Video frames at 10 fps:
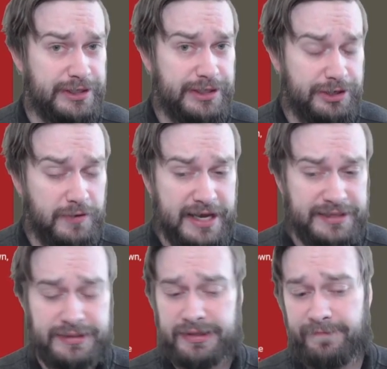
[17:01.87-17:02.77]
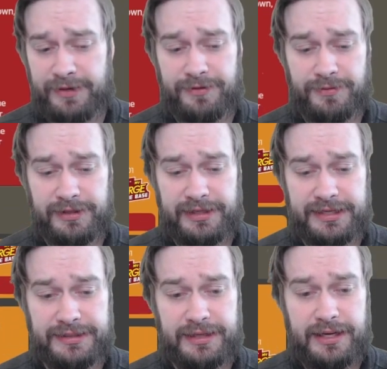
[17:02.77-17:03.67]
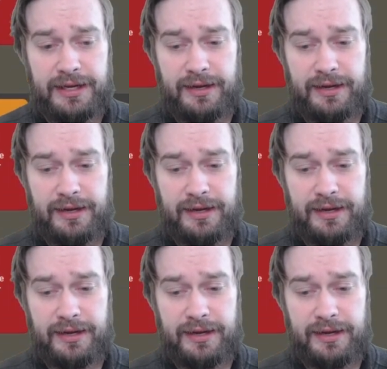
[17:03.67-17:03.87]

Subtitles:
in the US. I've been through the list.